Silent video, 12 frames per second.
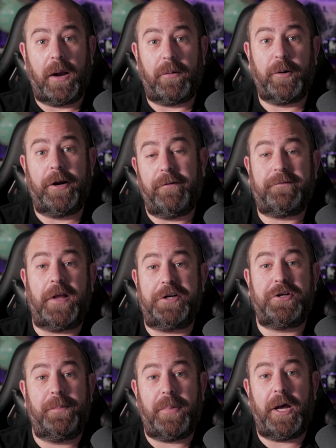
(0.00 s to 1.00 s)
real flesh
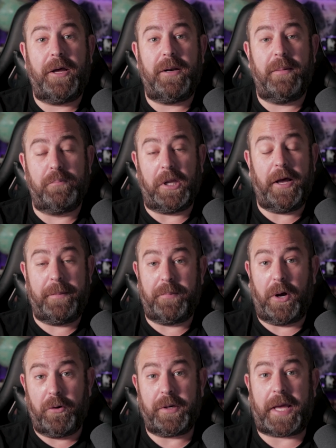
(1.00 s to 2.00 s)
and blood
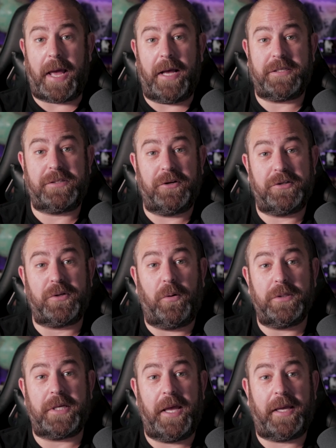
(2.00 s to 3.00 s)
Bonecaster, soul
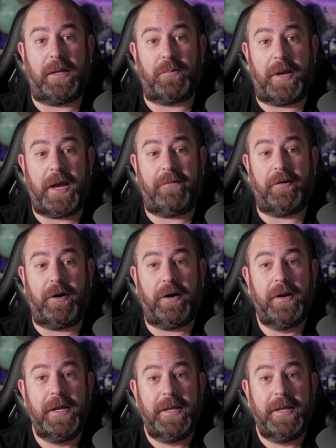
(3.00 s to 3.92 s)
taken, whatever,